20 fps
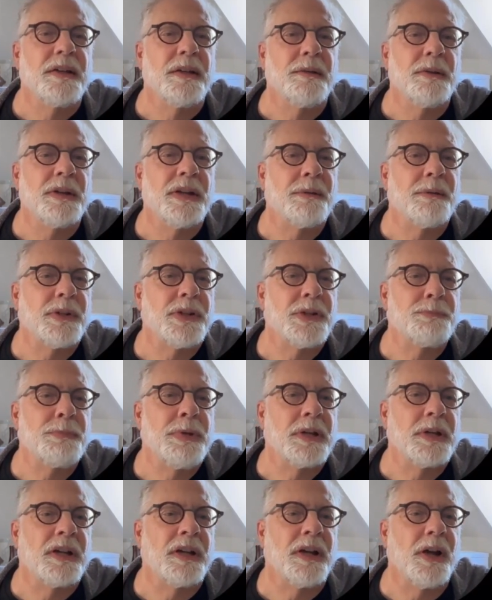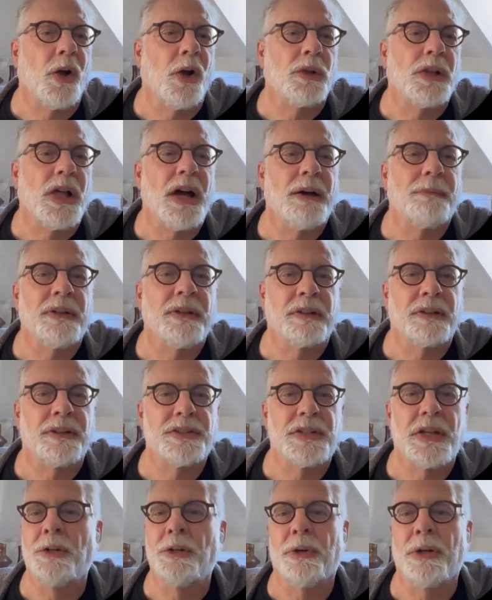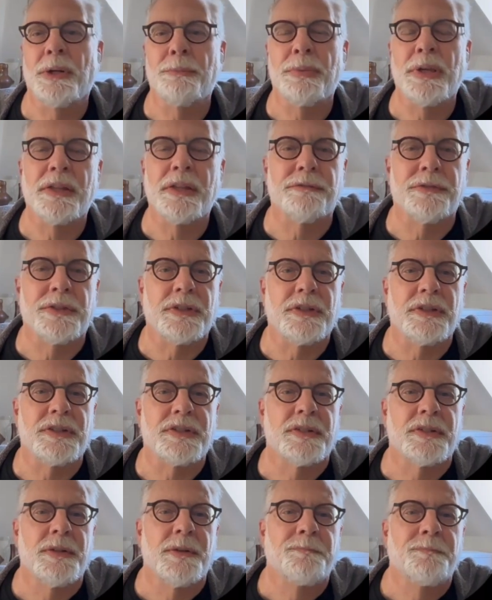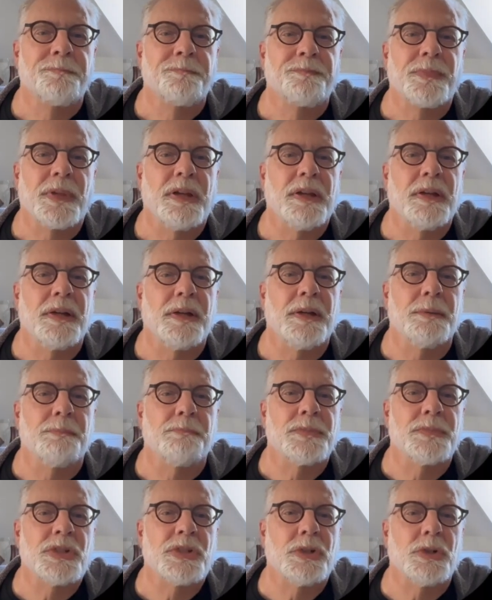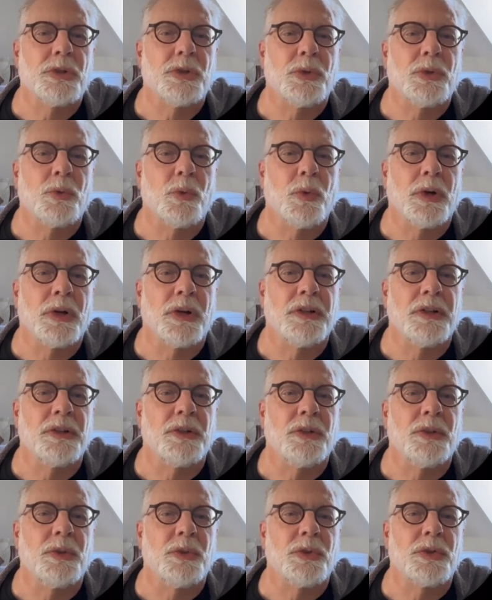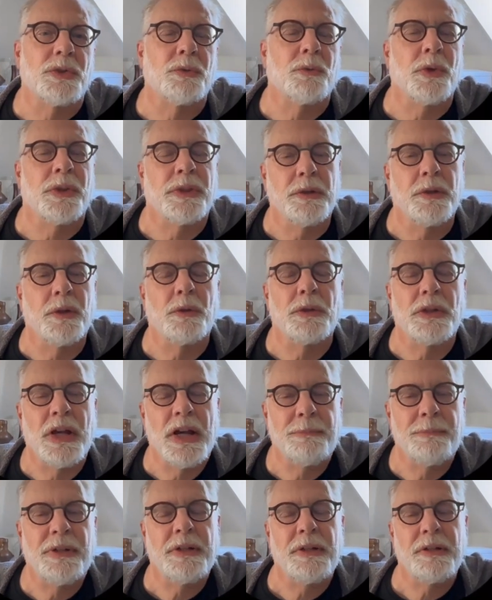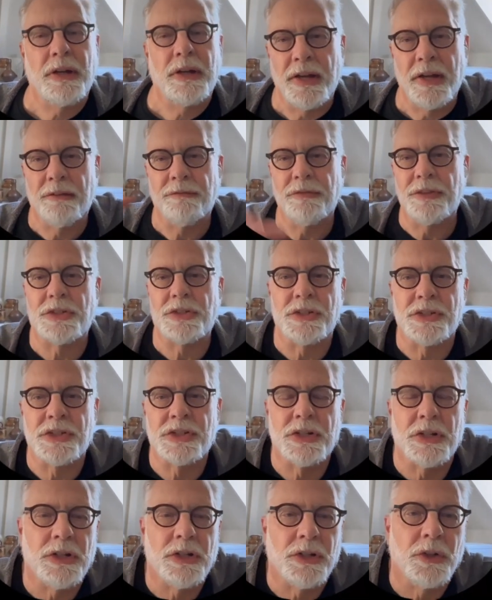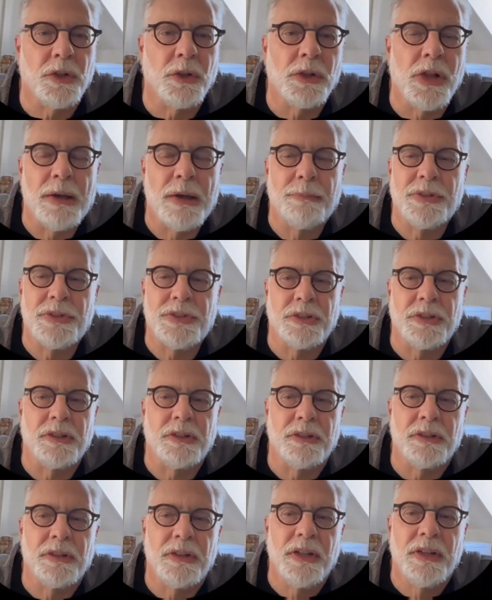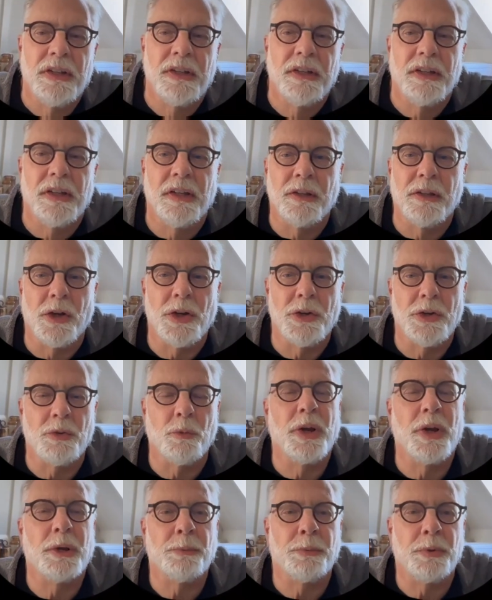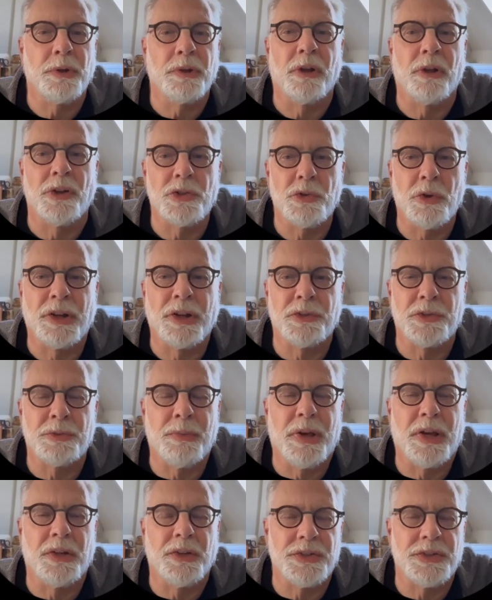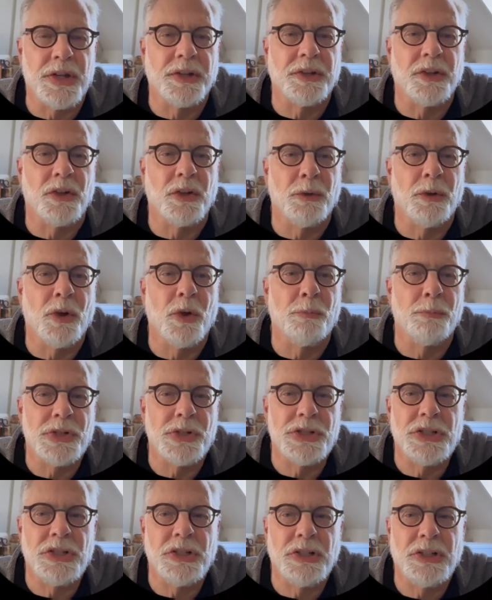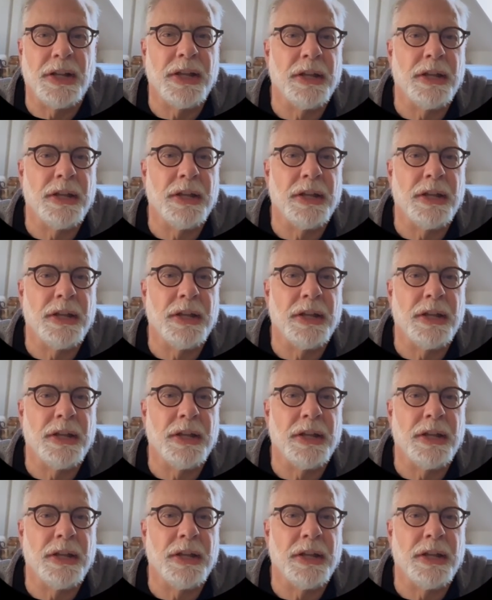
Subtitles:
But I'm going to pick Olama because I don't want to pay the fees. So we're going to use within Olama. I have this installed. Olama is a large way to put large language models on your own machine.